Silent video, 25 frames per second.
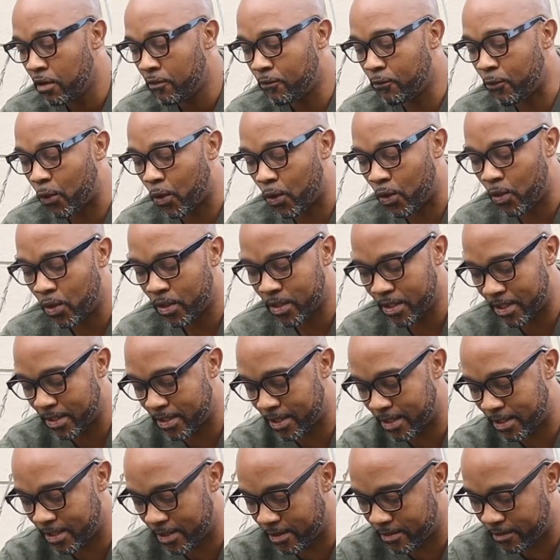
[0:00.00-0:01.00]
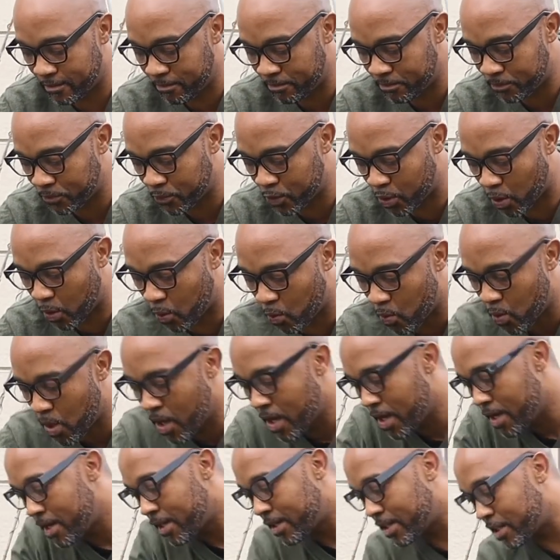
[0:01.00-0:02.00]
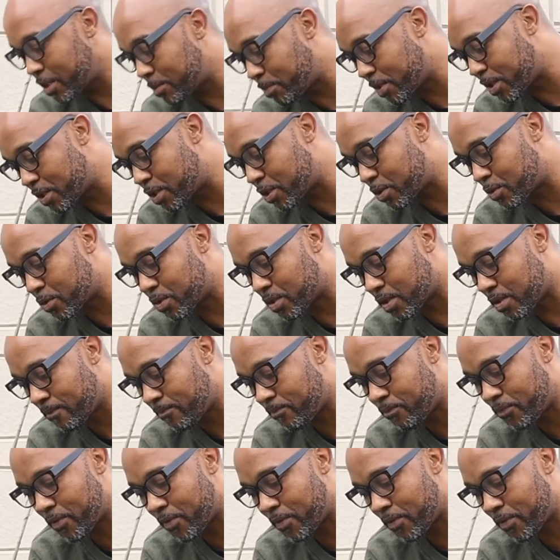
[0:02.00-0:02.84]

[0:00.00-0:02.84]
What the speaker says: for the season. So these beetroots